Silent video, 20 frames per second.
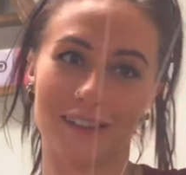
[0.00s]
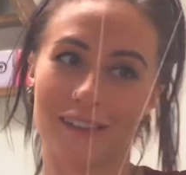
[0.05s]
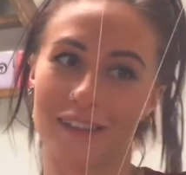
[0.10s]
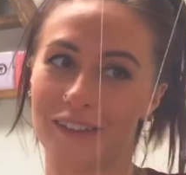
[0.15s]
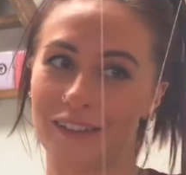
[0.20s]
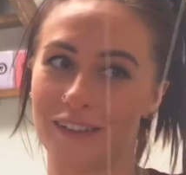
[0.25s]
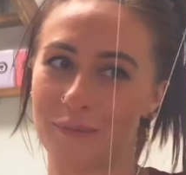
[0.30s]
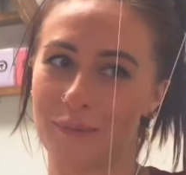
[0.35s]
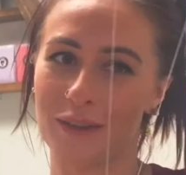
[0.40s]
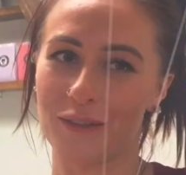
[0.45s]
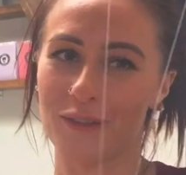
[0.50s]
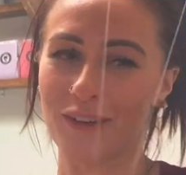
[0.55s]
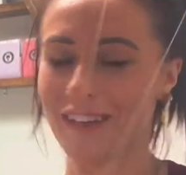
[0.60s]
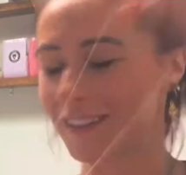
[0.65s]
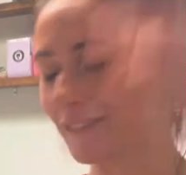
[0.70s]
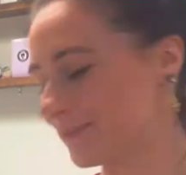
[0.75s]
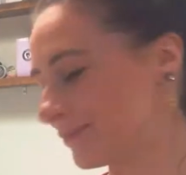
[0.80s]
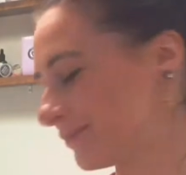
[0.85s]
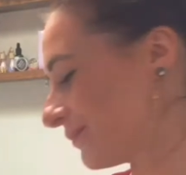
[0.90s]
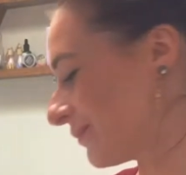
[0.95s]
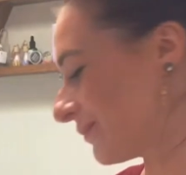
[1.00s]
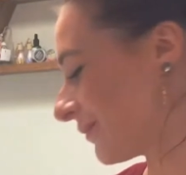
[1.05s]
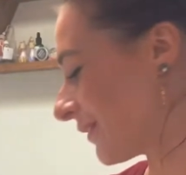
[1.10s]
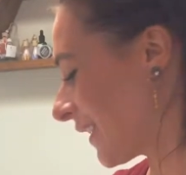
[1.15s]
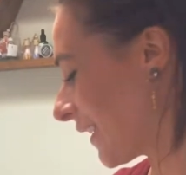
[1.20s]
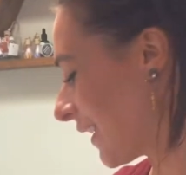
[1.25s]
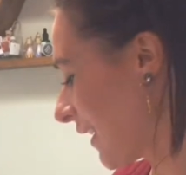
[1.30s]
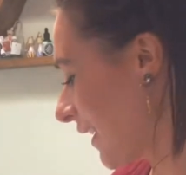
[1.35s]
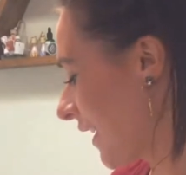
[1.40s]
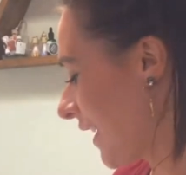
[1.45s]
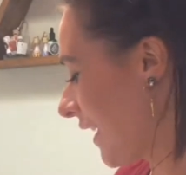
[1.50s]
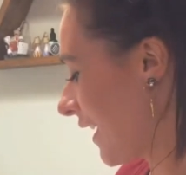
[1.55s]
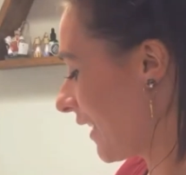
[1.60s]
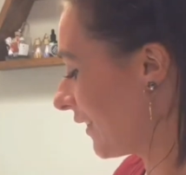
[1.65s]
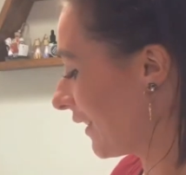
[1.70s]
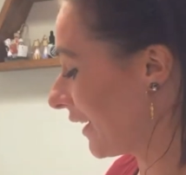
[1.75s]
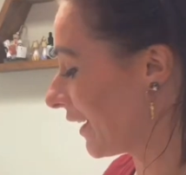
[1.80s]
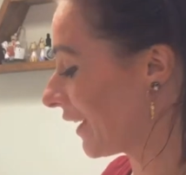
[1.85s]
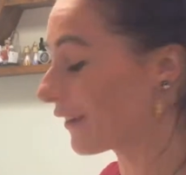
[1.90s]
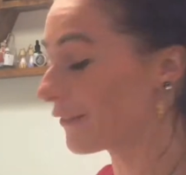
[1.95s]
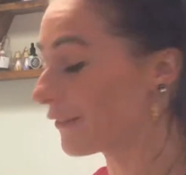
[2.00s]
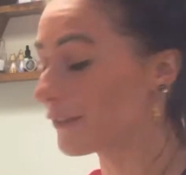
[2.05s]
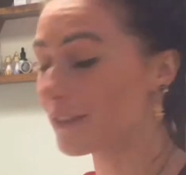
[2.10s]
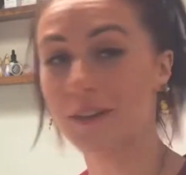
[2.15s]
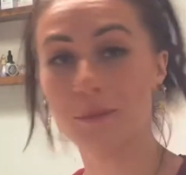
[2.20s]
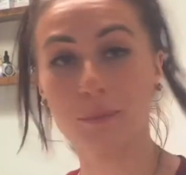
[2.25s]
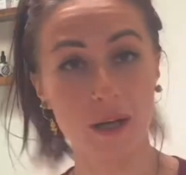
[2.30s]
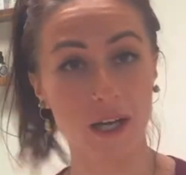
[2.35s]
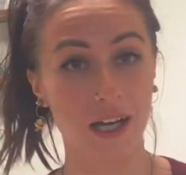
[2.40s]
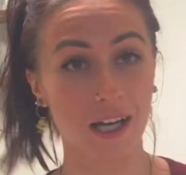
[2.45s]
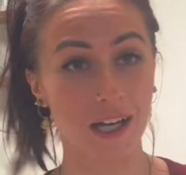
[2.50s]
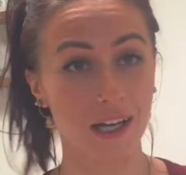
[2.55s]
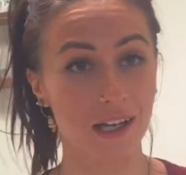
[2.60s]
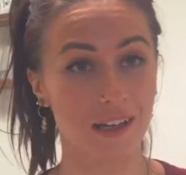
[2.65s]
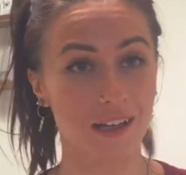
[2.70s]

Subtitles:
and this is my thread. And then I have this book